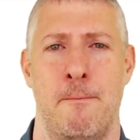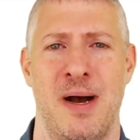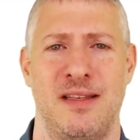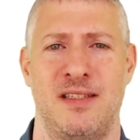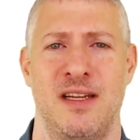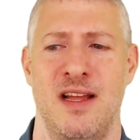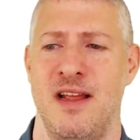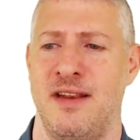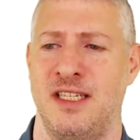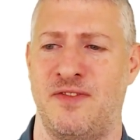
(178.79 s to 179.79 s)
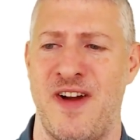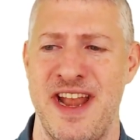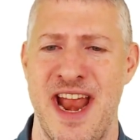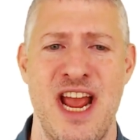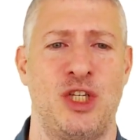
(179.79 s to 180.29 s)
But this
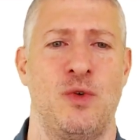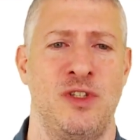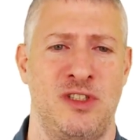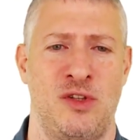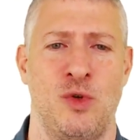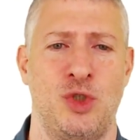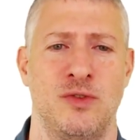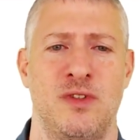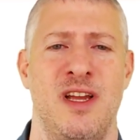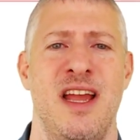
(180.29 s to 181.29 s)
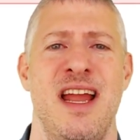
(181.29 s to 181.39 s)
financial institution